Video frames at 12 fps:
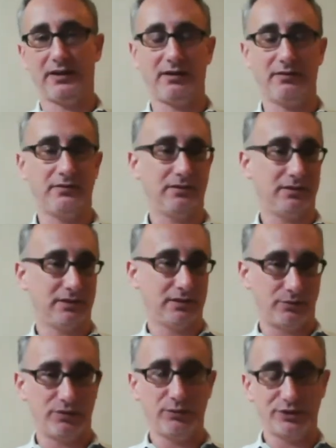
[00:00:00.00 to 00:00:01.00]
and
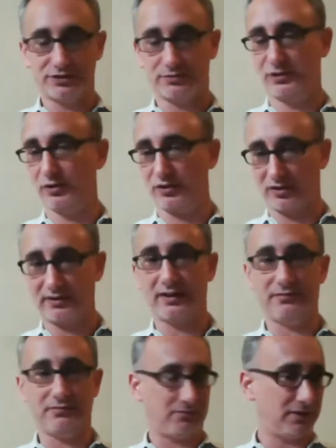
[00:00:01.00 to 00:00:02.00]
where the whistleblower
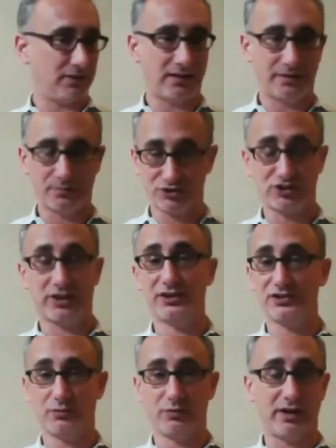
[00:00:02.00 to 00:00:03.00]
could get a
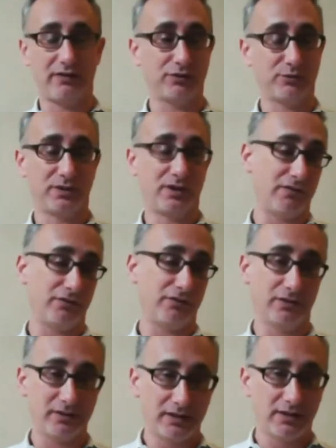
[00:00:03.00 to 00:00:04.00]
percentage of whatever is
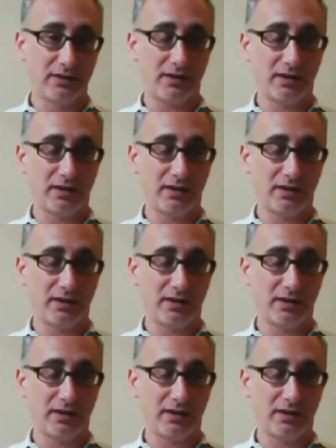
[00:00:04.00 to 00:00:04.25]
recovered